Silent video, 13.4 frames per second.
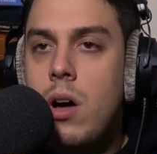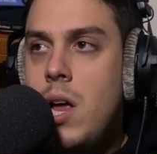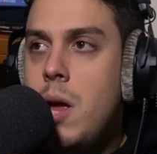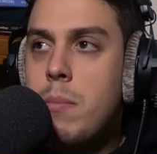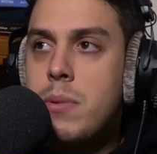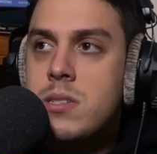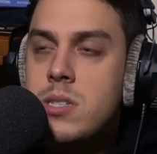
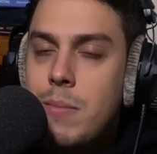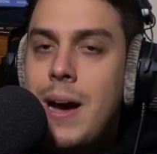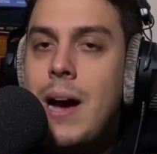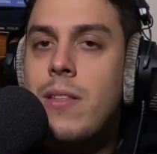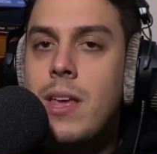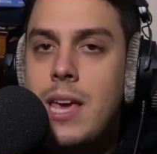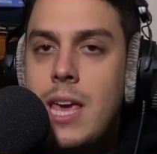but somehow
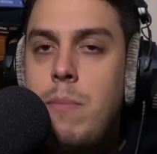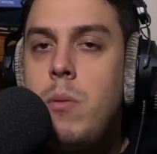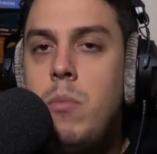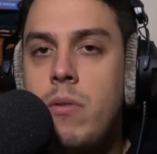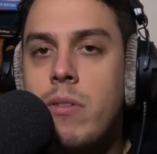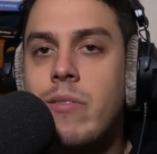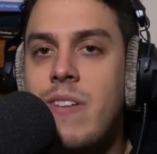they keep you
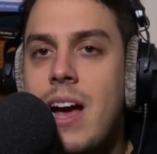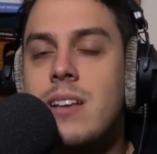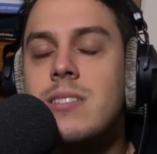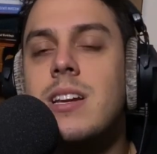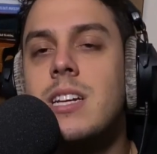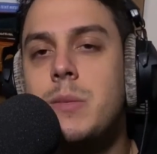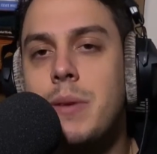moving fast, and
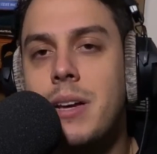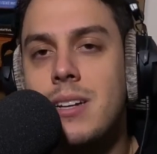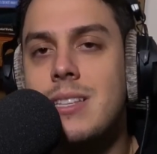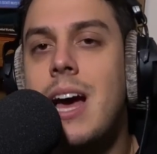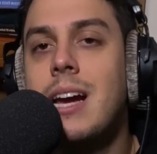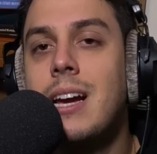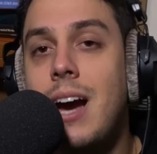it's because
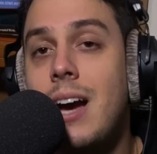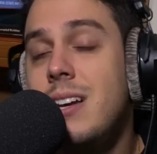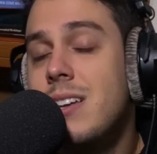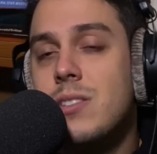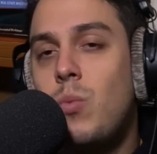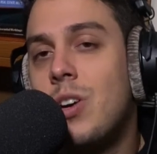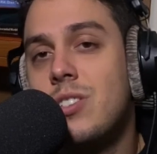that guy doesn't
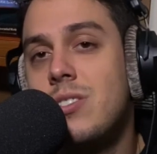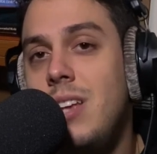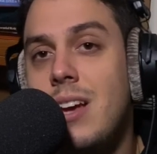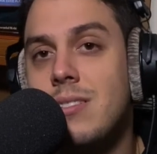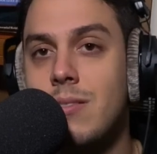wash his hands.